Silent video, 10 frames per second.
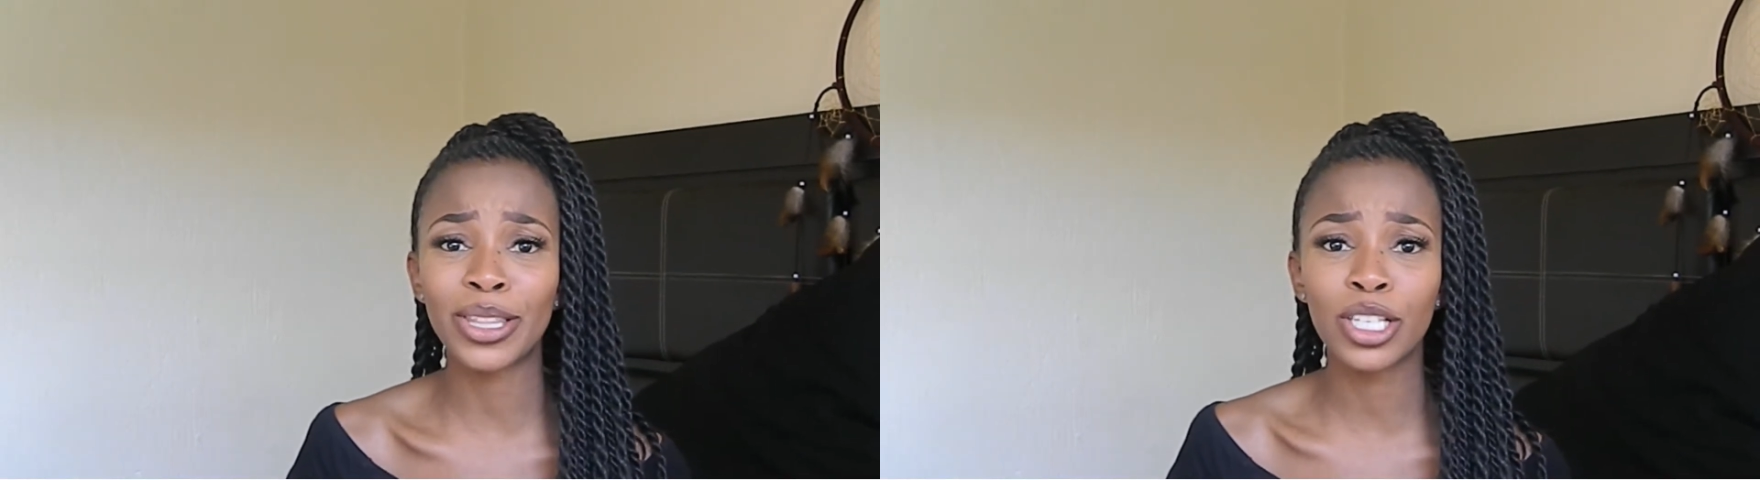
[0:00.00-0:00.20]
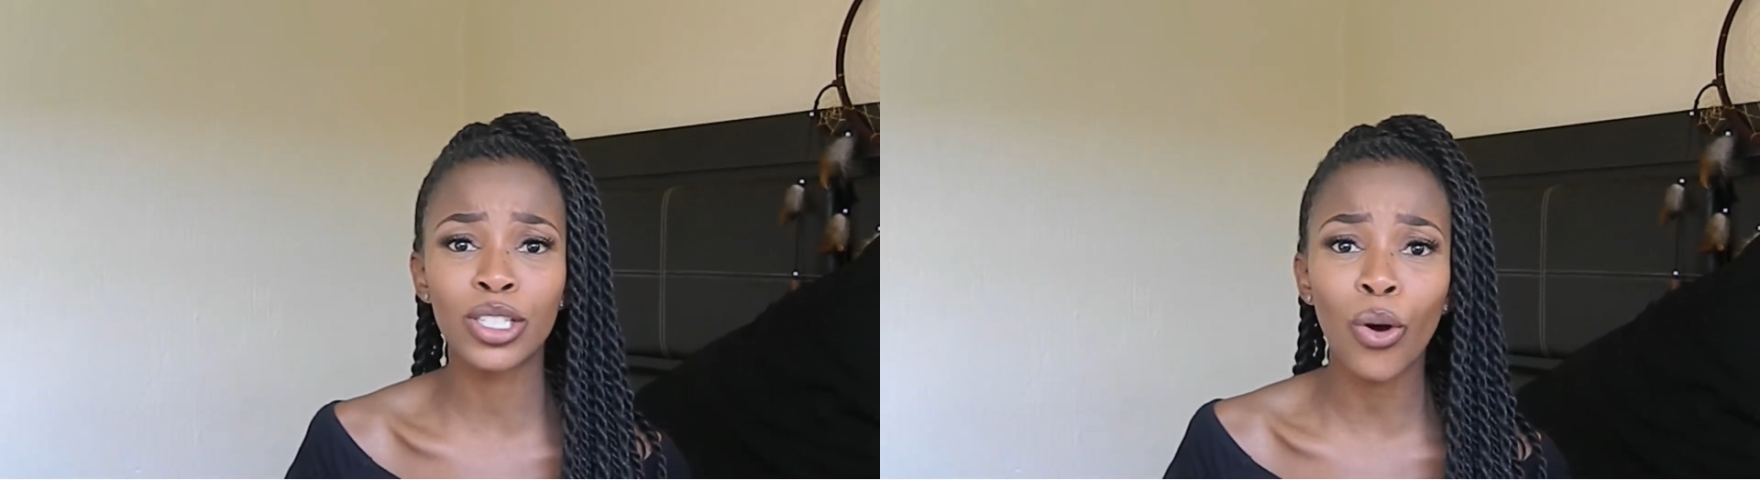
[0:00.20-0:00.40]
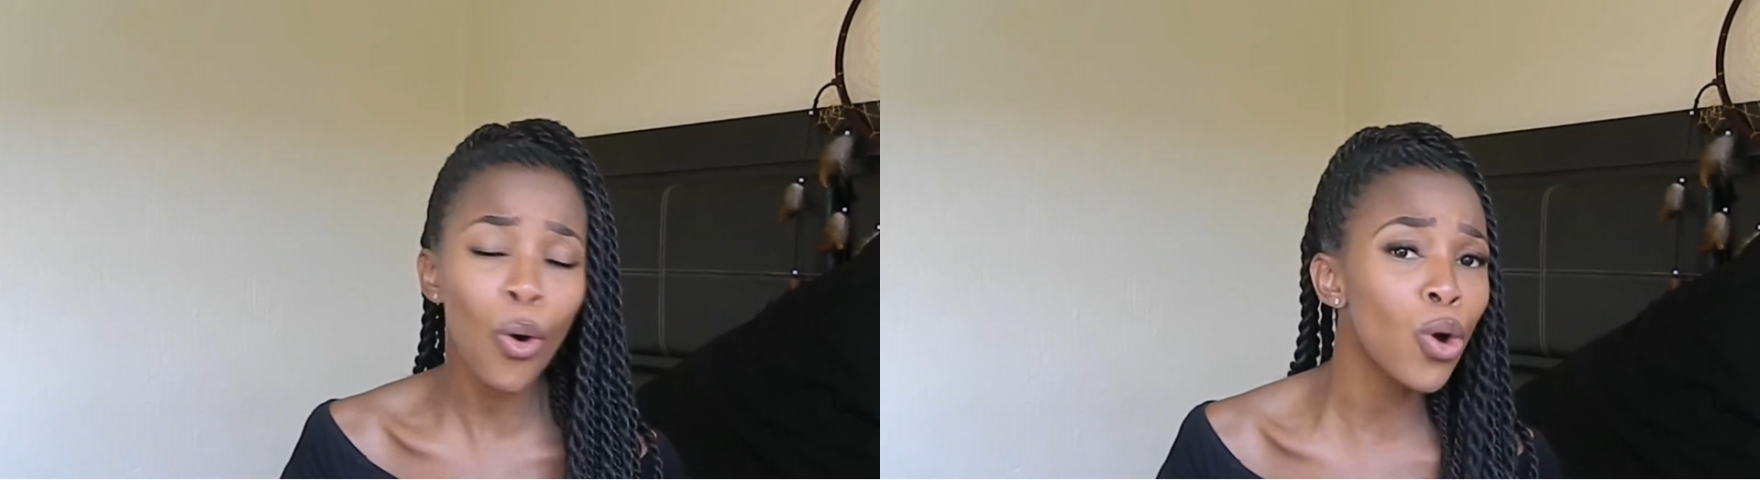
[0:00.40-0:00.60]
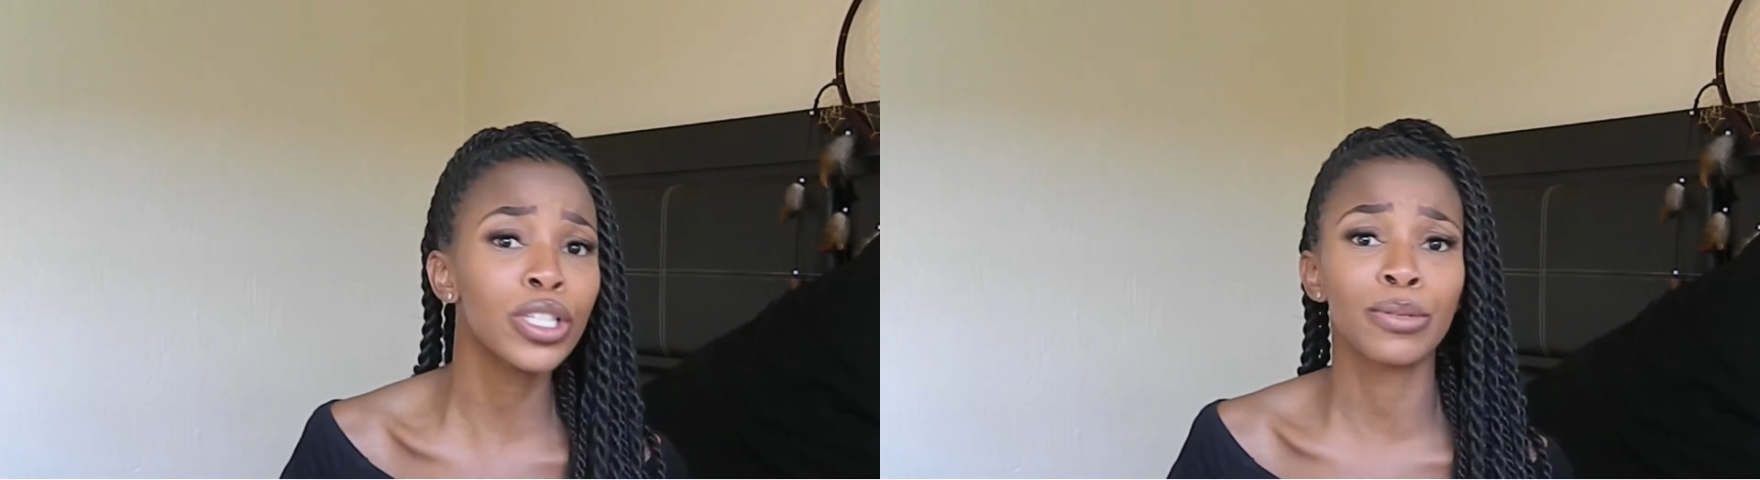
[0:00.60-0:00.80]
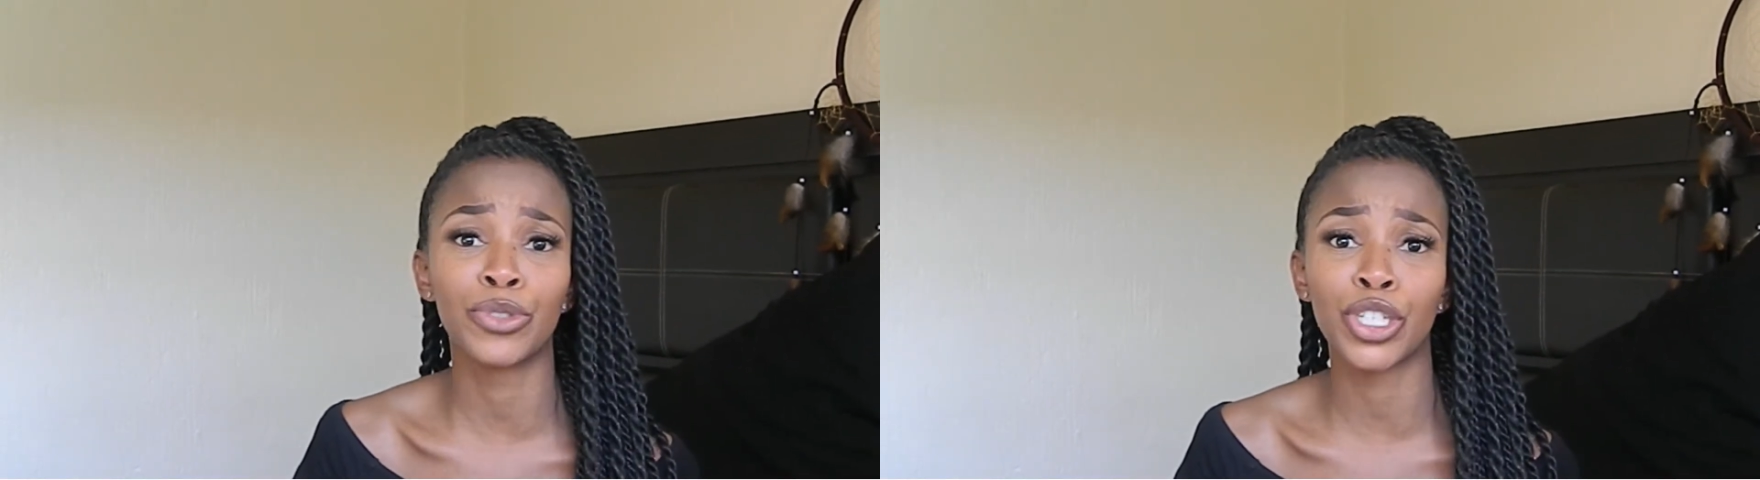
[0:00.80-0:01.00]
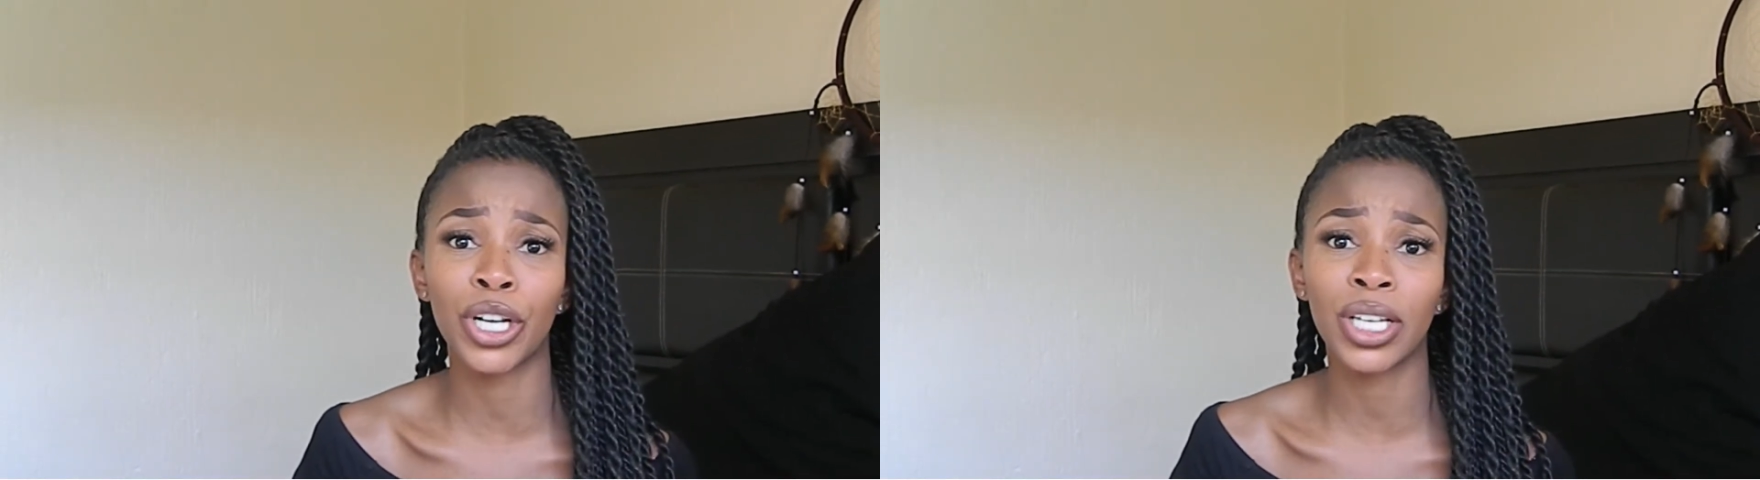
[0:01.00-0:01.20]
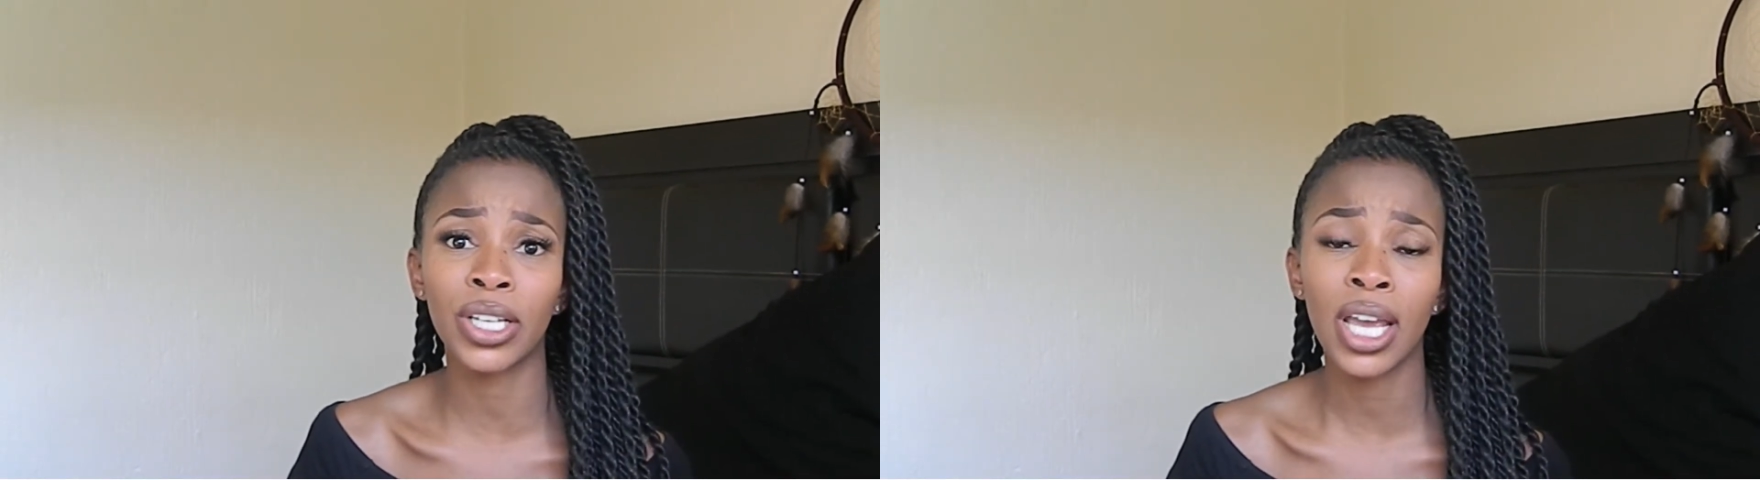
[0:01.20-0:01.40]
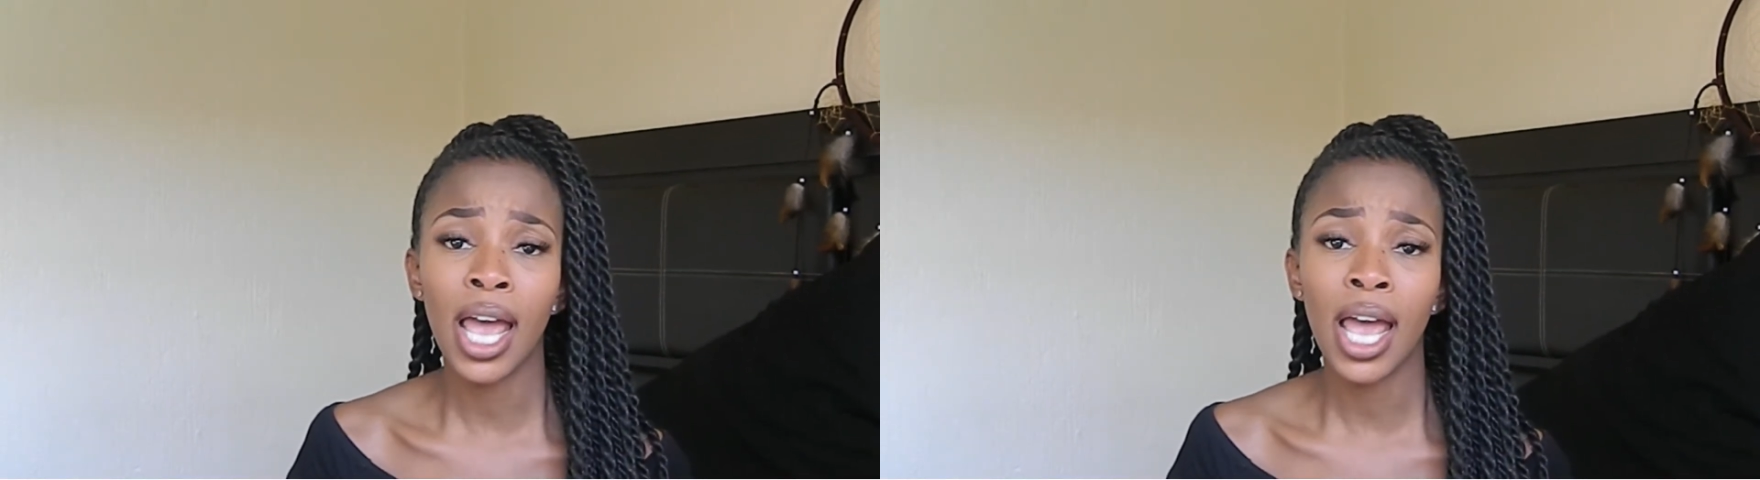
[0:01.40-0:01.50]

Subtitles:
this awesome journey,